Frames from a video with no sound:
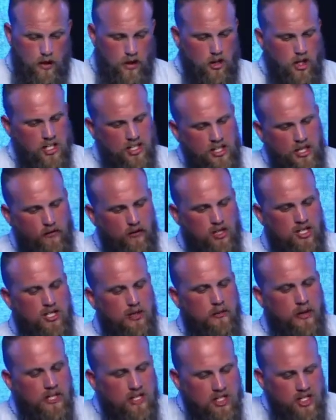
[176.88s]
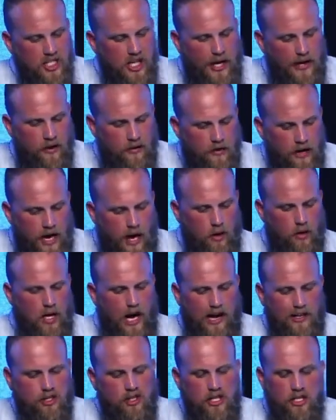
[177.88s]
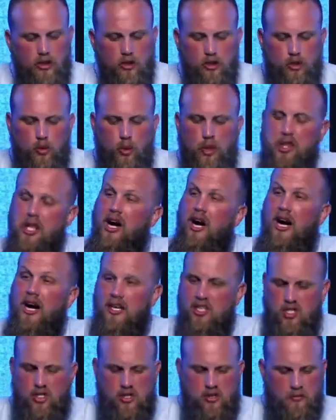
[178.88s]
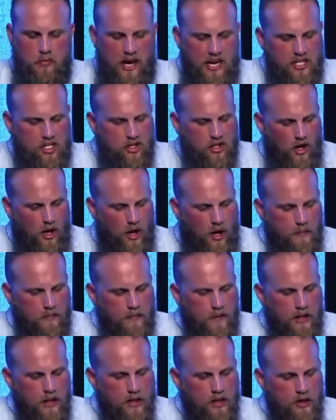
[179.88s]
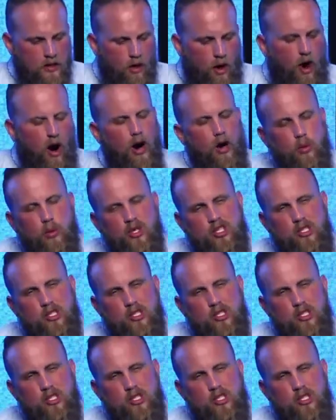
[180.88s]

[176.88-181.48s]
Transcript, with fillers: Could this give us some insight on how God deals with us based on our